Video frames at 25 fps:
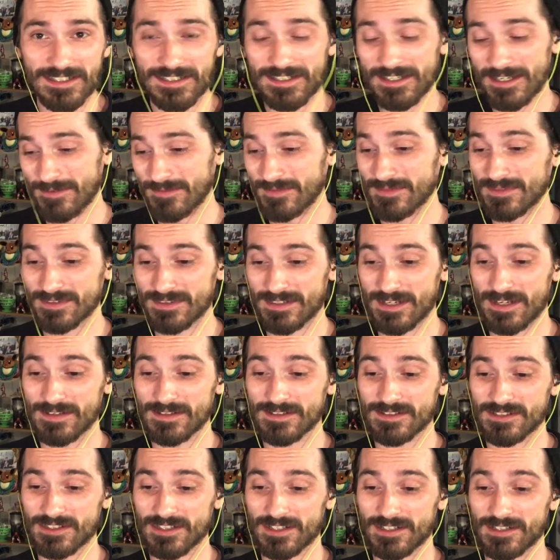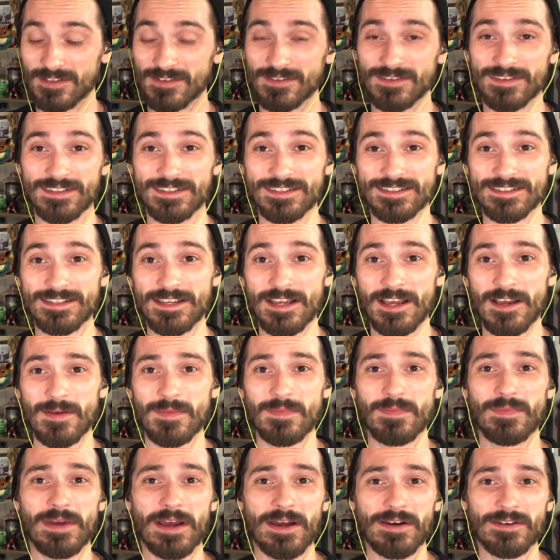I'm down to check out this
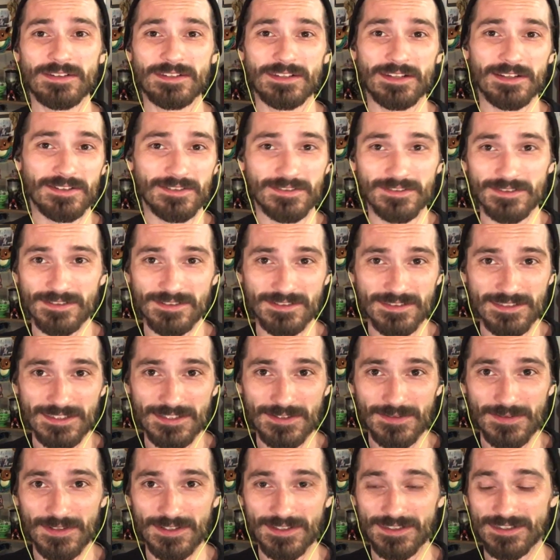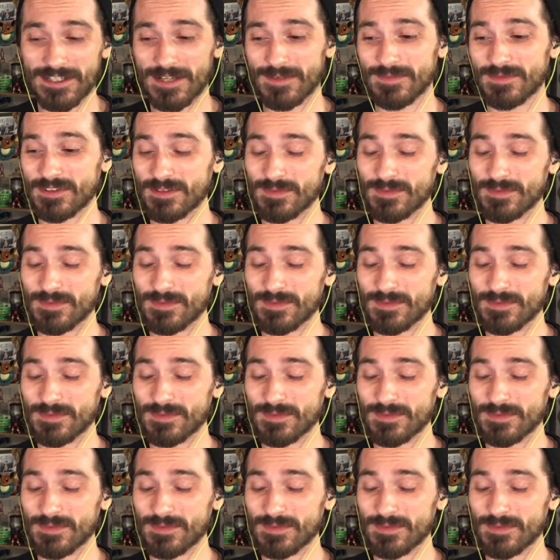bounty hunter and see what he's up to.